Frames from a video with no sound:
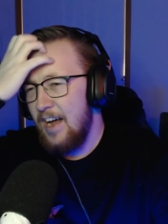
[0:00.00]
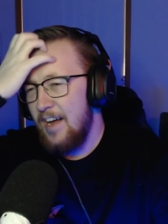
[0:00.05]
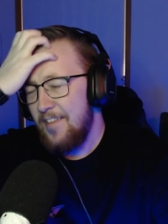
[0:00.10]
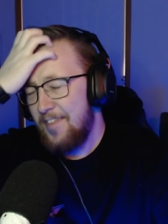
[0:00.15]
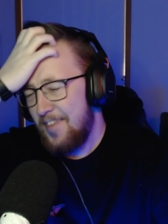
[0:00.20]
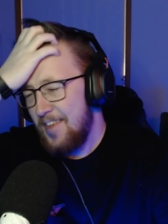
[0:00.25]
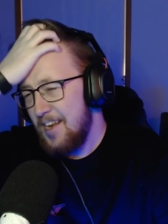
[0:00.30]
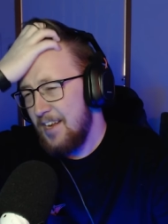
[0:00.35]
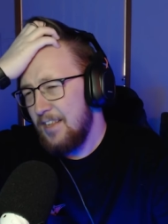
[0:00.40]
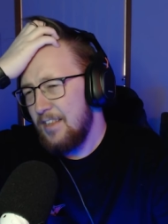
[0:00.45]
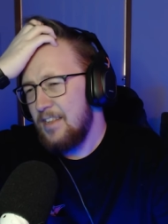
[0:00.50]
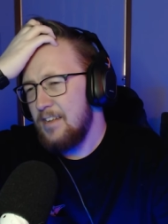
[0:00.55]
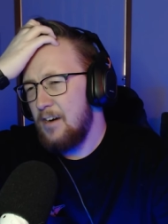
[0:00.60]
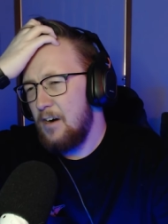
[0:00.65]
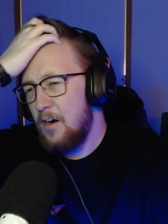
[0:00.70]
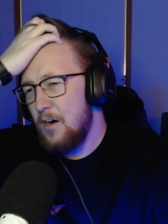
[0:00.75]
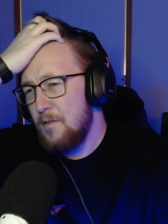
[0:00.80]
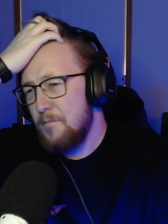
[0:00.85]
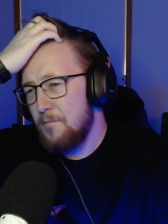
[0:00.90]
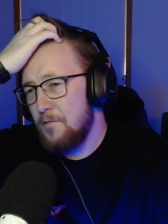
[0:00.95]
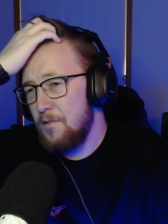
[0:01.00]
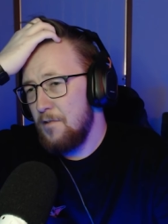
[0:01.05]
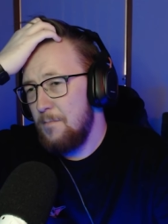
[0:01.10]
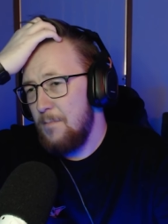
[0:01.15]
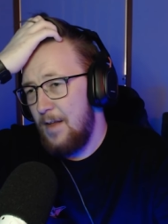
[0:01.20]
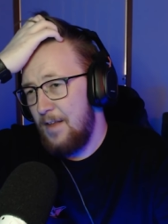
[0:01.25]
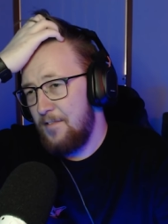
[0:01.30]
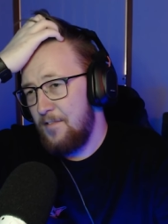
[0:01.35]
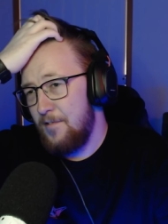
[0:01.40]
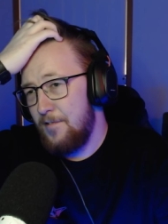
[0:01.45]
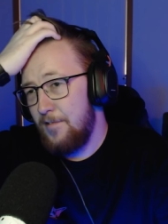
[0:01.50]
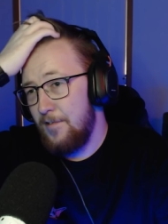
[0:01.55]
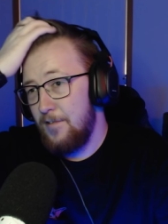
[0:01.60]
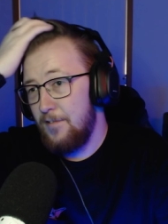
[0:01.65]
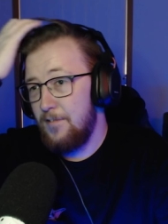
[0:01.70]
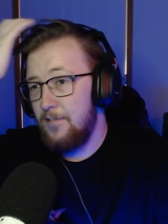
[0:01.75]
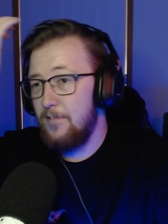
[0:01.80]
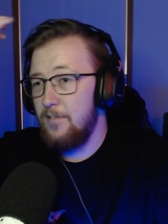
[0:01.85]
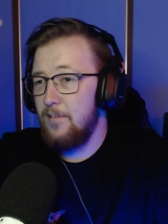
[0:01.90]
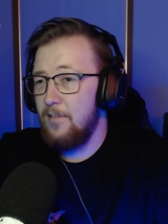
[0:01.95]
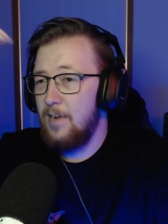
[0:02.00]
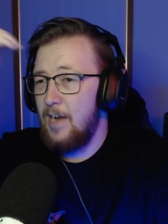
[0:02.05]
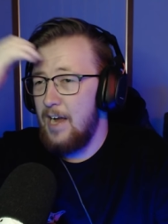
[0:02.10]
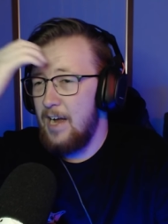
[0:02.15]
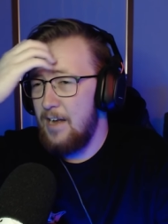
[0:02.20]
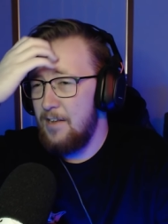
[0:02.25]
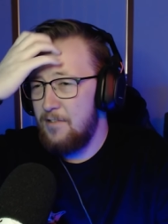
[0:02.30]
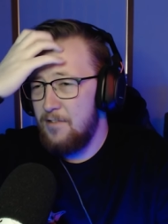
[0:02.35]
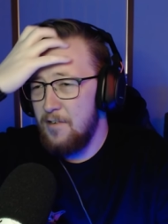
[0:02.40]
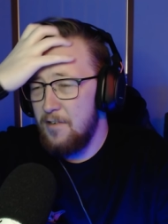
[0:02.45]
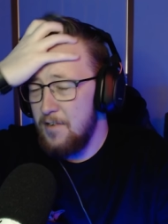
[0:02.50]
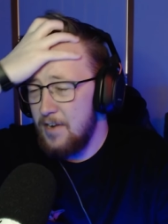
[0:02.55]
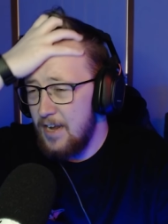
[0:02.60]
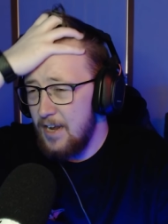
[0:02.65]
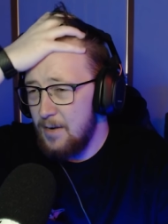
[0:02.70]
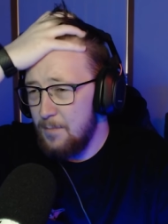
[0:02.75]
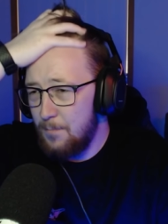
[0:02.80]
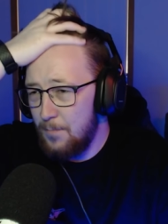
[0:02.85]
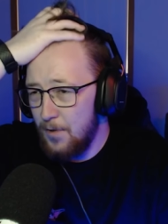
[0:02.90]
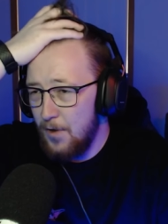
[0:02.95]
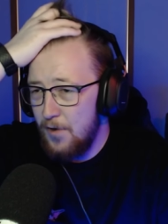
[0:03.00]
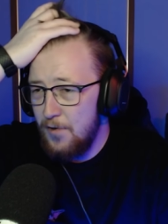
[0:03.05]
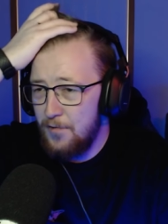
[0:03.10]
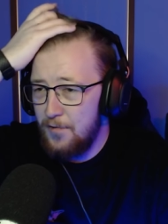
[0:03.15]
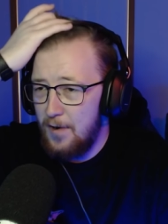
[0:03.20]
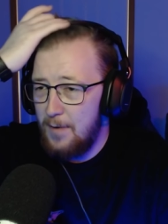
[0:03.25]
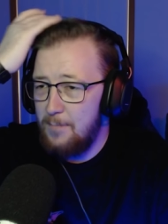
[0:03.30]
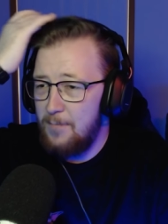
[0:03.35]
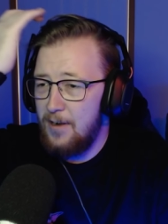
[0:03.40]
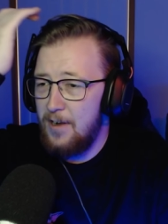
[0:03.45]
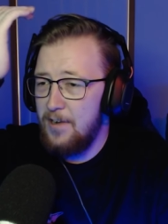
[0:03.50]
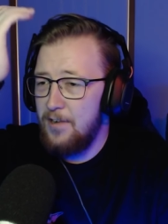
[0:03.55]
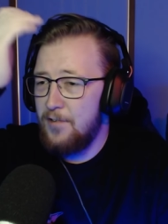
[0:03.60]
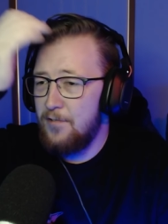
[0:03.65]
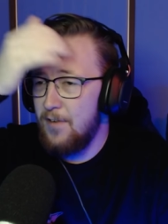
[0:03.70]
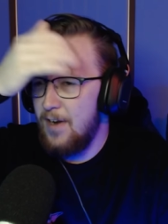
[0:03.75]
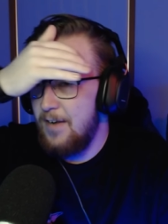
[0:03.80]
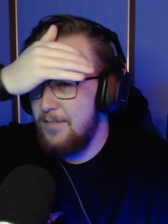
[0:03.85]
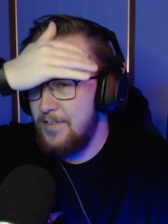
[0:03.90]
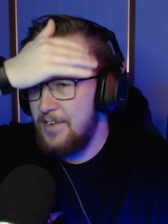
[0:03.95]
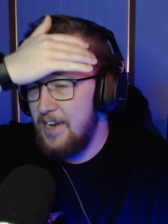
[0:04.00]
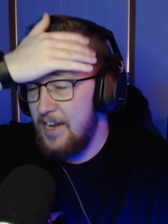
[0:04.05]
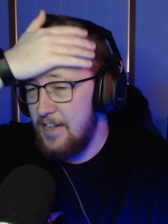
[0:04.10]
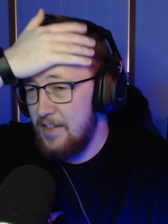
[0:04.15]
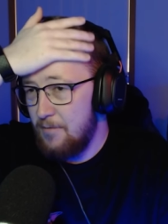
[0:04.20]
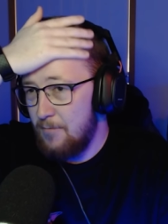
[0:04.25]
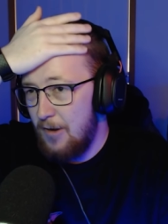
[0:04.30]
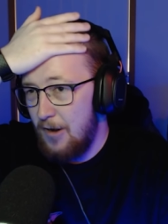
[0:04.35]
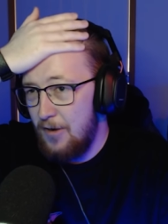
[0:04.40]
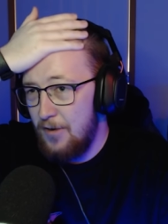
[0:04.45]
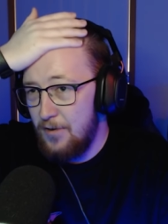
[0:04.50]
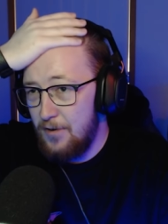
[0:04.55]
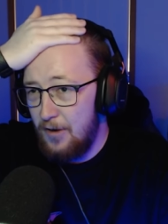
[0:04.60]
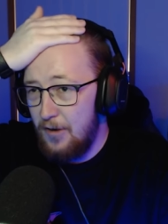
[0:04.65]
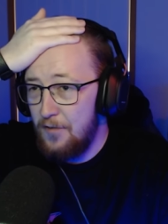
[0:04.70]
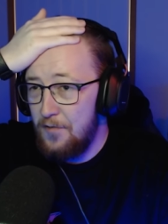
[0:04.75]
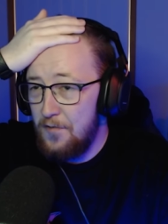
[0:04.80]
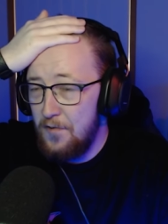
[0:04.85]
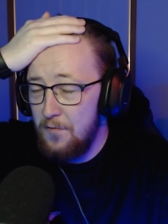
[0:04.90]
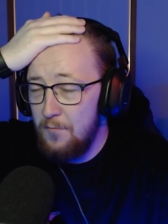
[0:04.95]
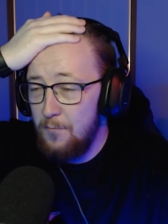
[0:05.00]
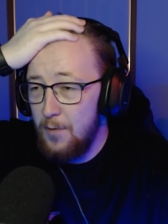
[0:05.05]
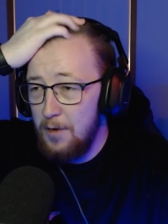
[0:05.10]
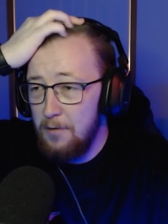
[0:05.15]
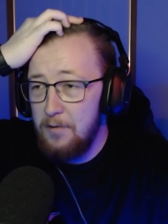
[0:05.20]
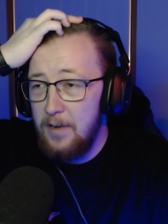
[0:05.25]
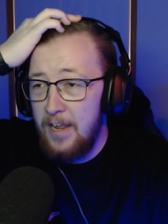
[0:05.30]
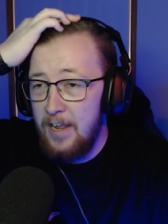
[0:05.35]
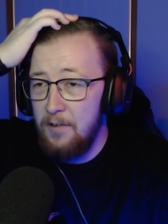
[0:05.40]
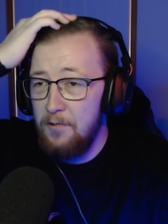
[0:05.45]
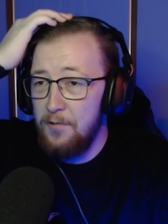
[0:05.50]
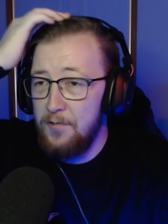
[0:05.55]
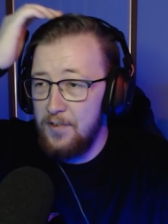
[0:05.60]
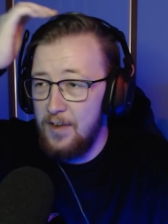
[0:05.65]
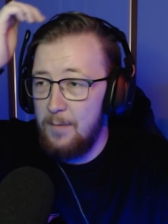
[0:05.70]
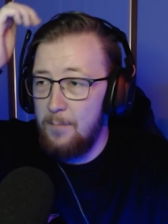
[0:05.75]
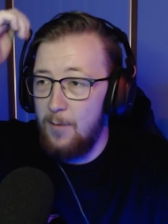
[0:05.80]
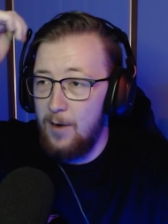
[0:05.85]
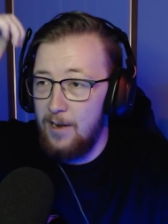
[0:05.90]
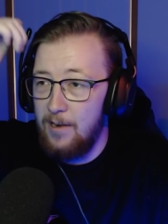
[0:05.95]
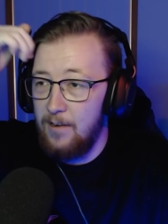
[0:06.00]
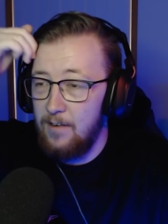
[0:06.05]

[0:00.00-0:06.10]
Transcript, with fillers: I think the overall message is uh, don't get a blowjob while you're driving down the road, because you will kill someone.